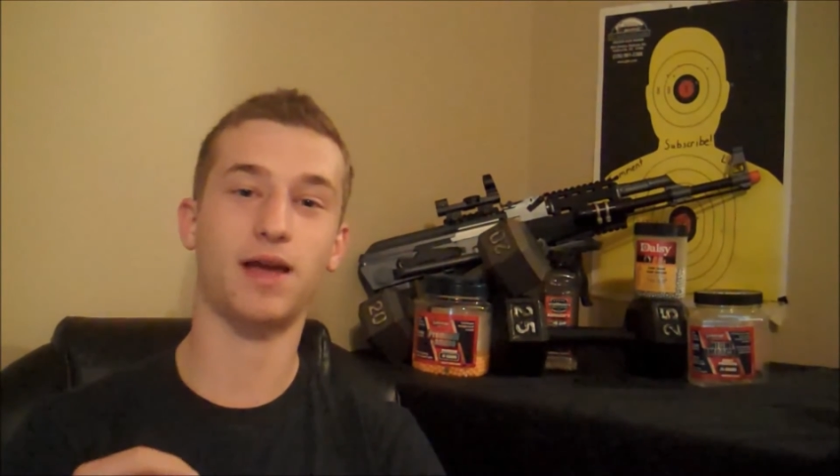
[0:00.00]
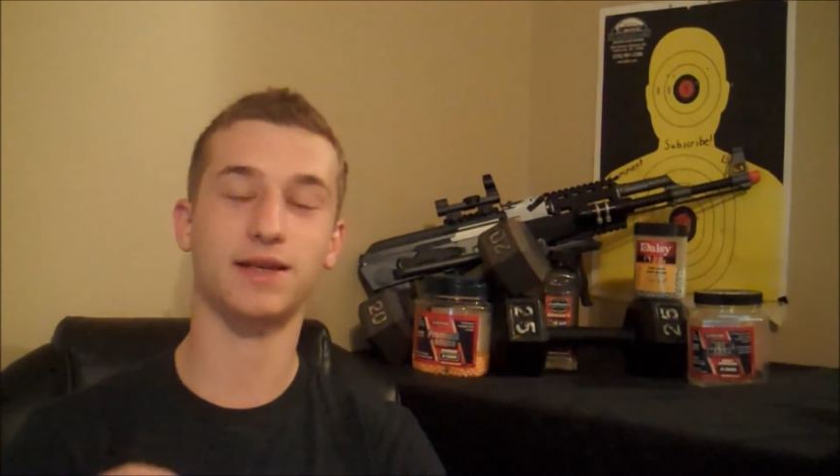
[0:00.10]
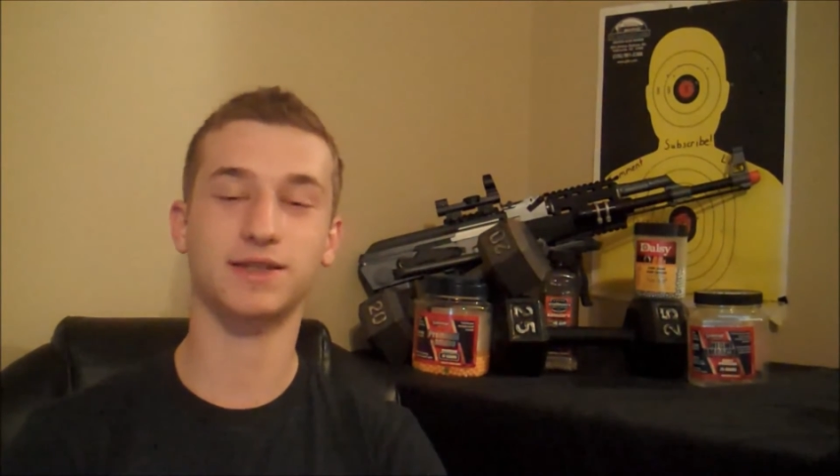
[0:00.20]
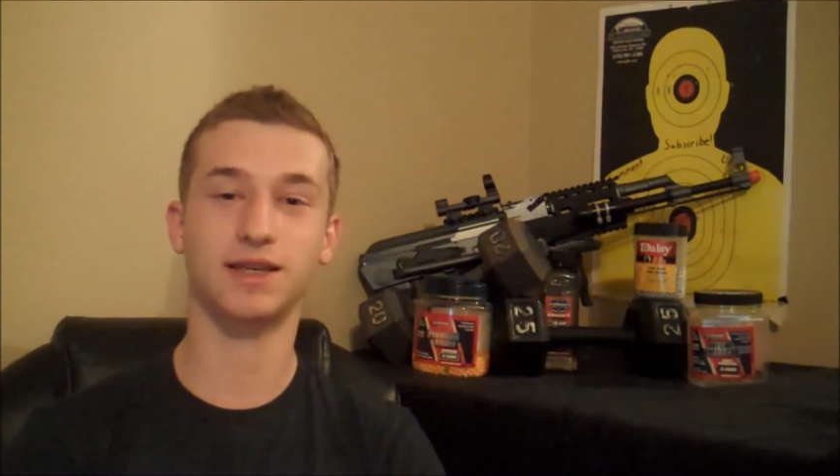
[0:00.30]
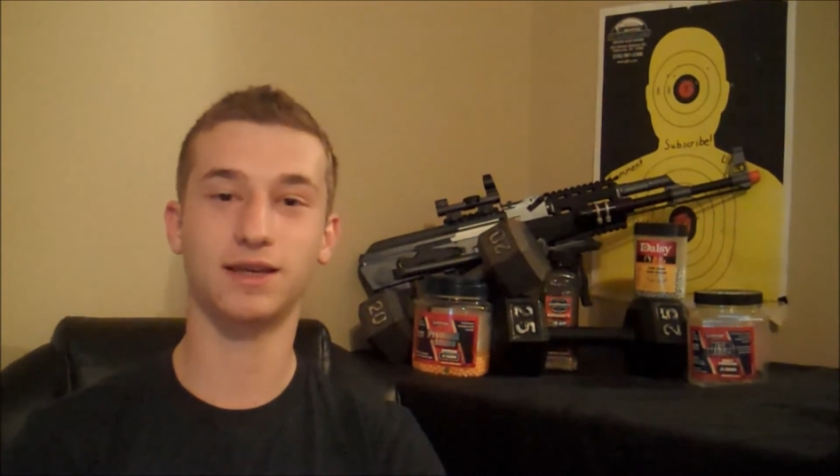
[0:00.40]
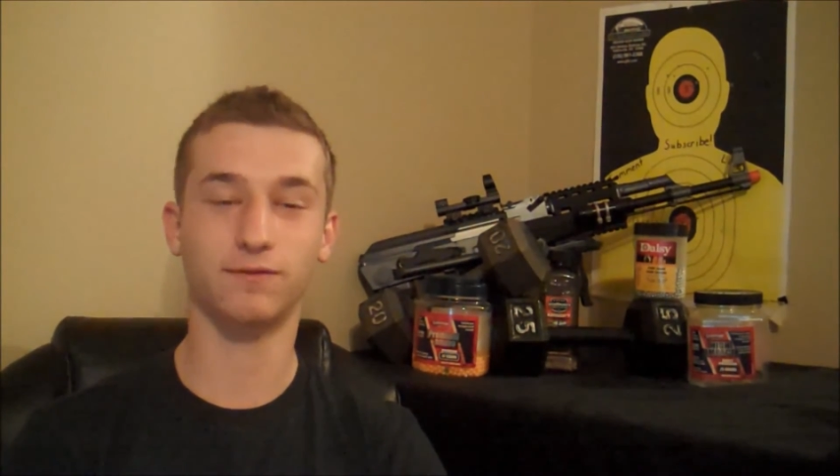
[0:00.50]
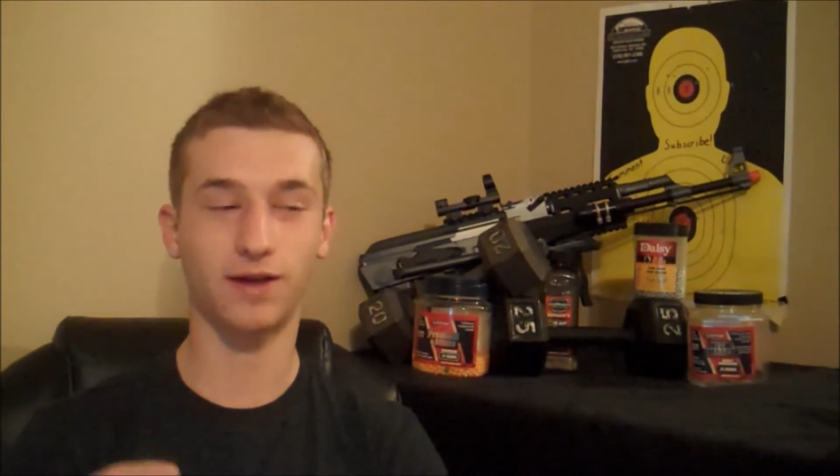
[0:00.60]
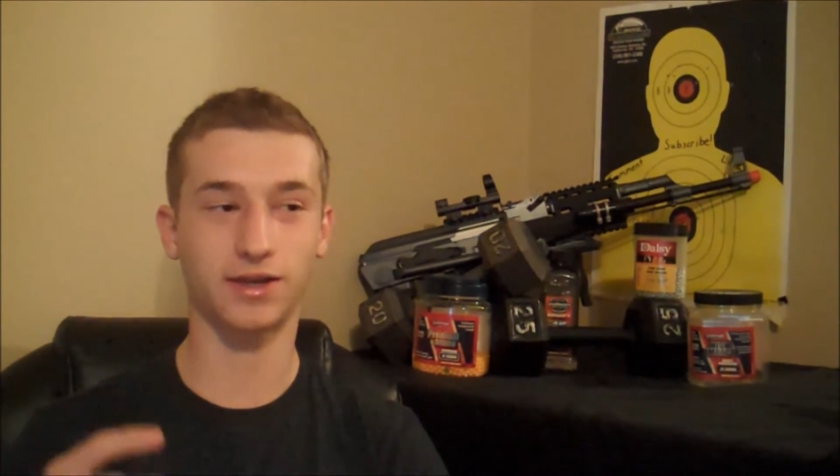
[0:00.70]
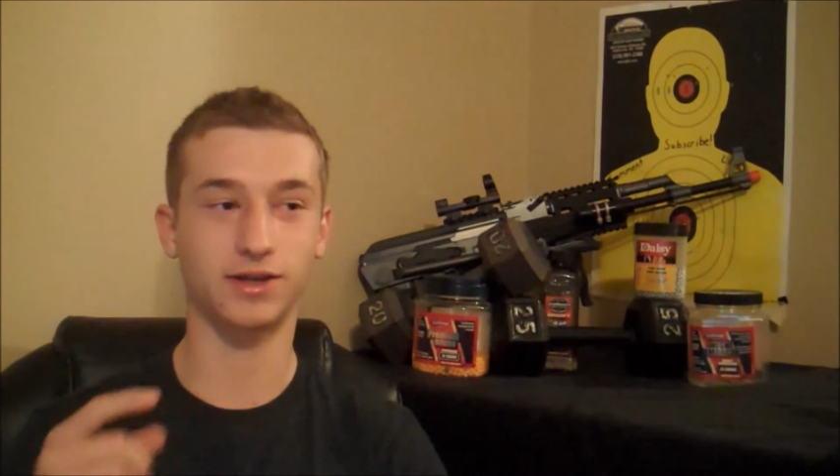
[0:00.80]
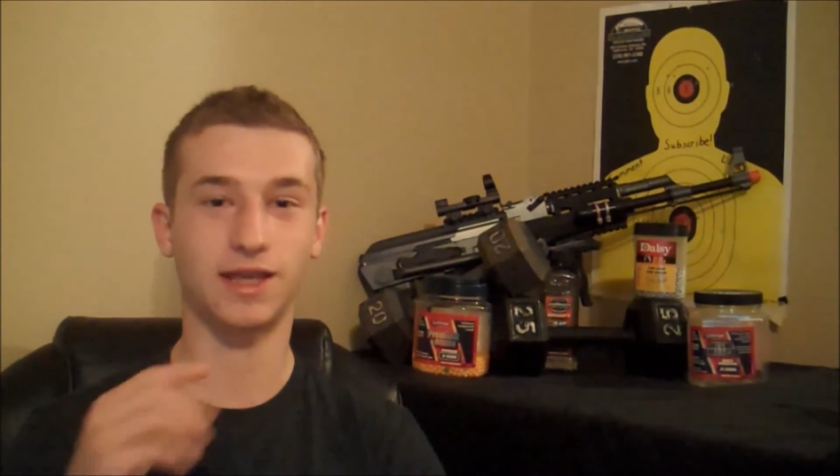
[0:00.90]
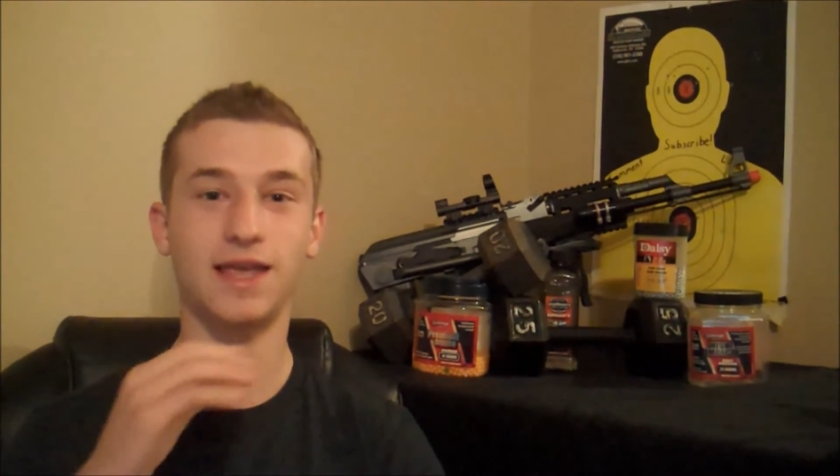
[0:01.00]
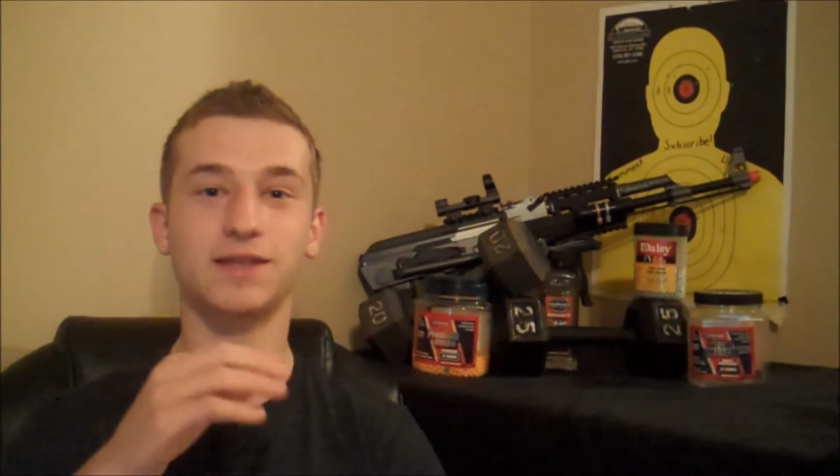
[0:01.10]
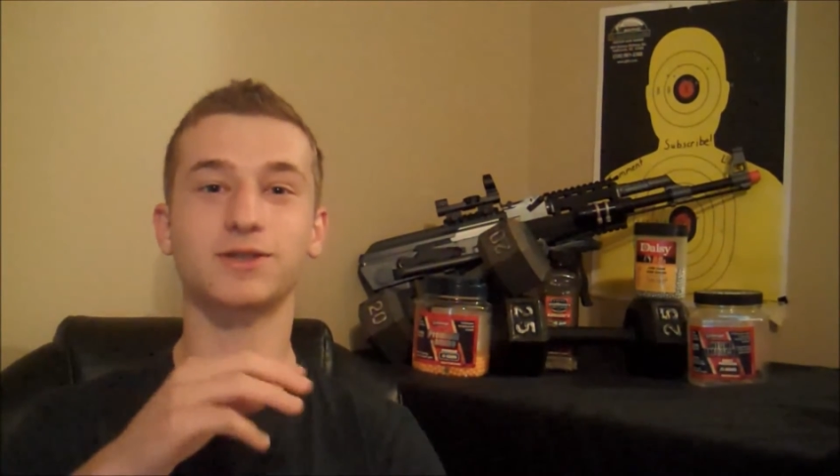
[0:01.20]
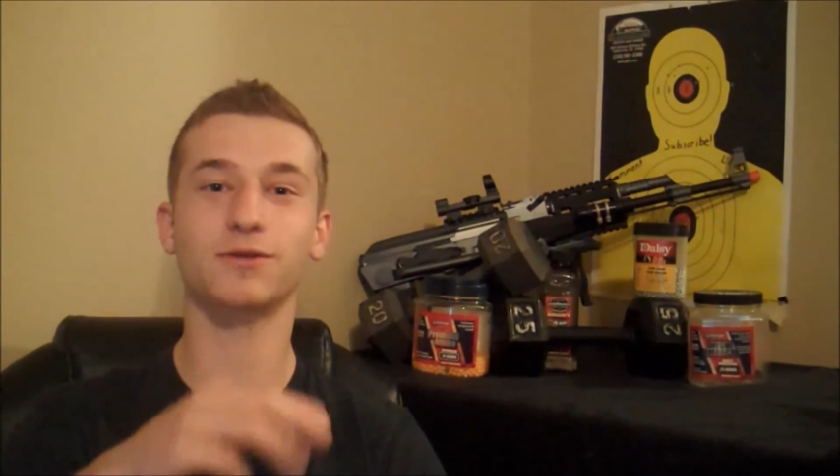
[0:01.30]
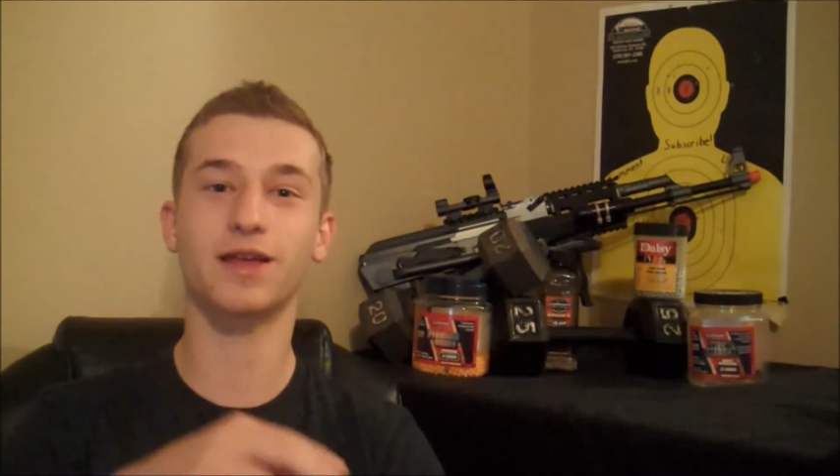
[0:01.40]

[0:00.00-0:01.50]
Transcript: asking if I could cancel